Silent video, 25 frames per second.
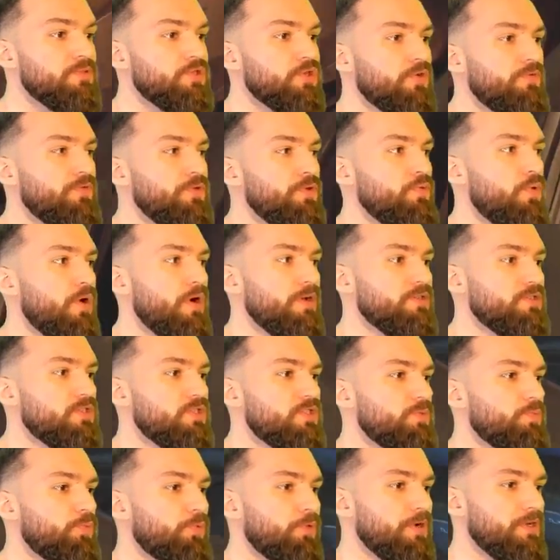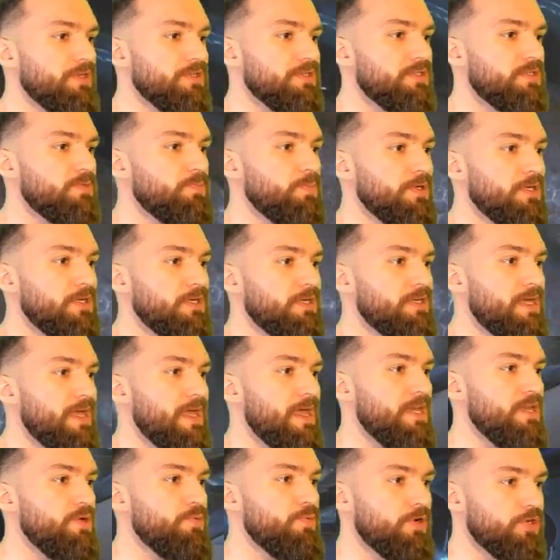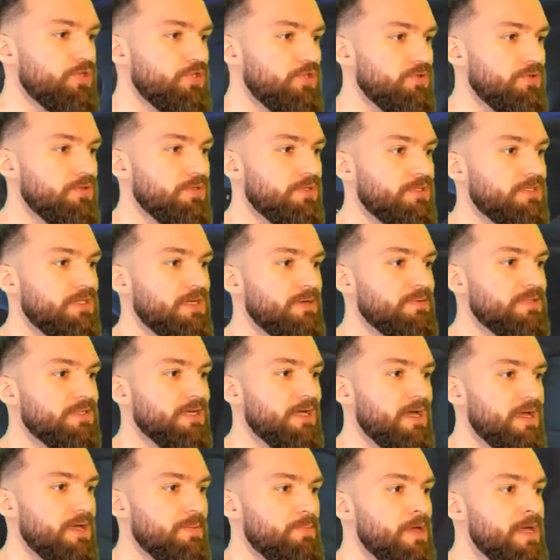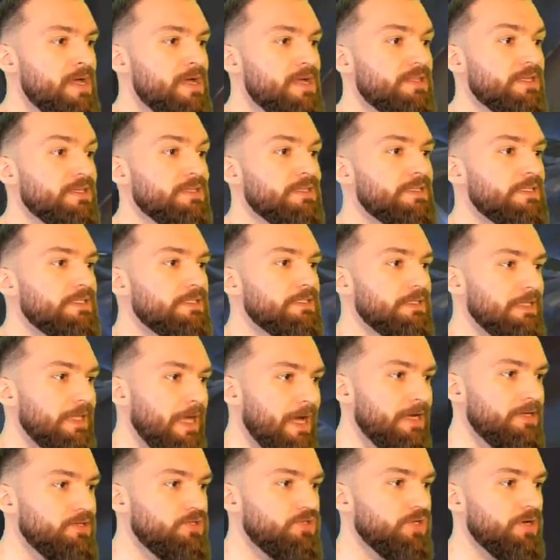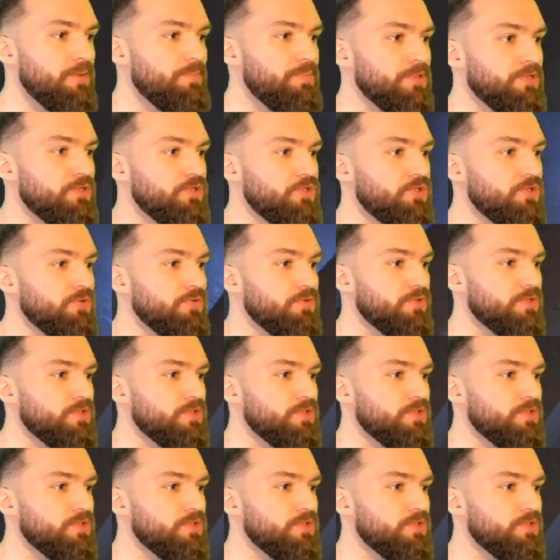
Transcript: So if you want sprint speed and you want to shoot at the same time, then slide jump and shoot.